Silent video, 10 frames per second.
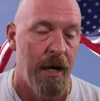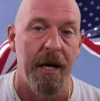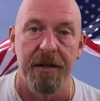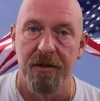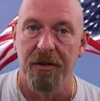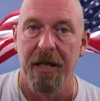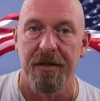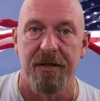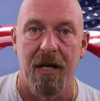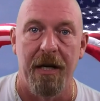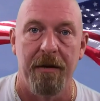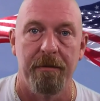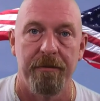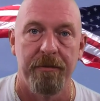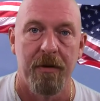And until next
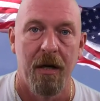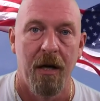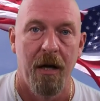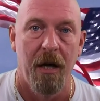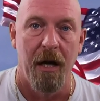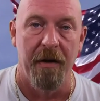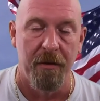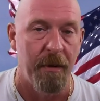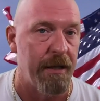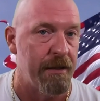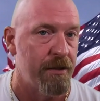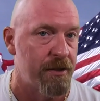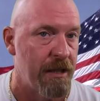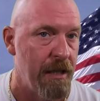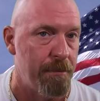time, everybody
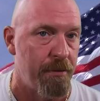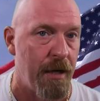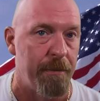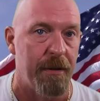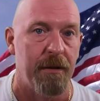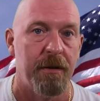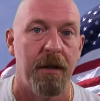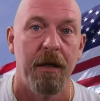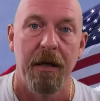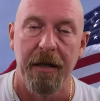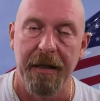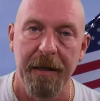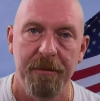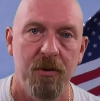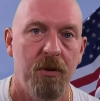just keep prepping,
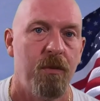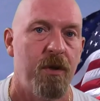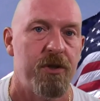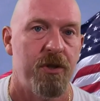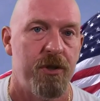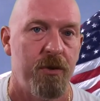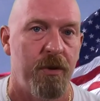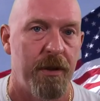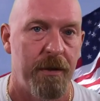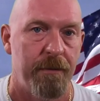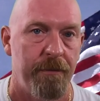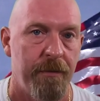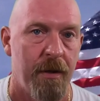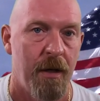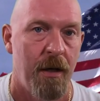keep doing what you're doing,
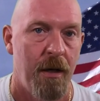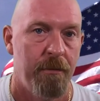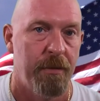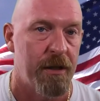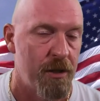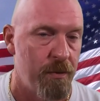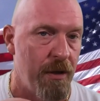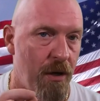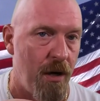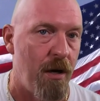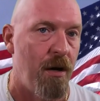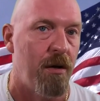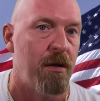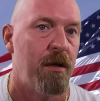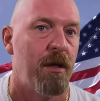because we
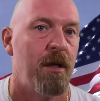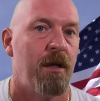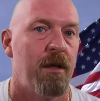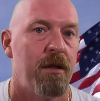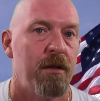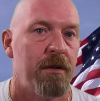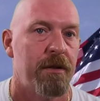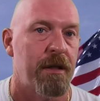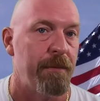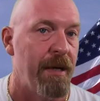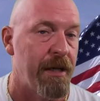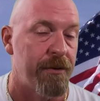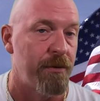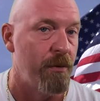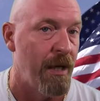all can make it
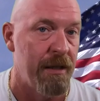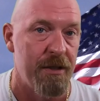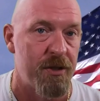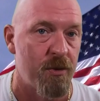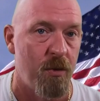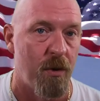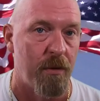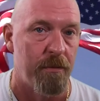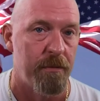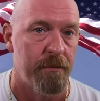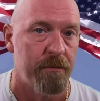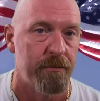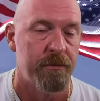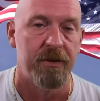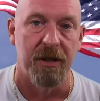through any storm
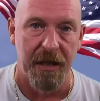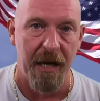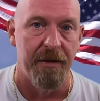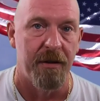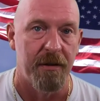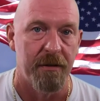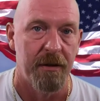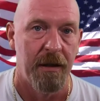together.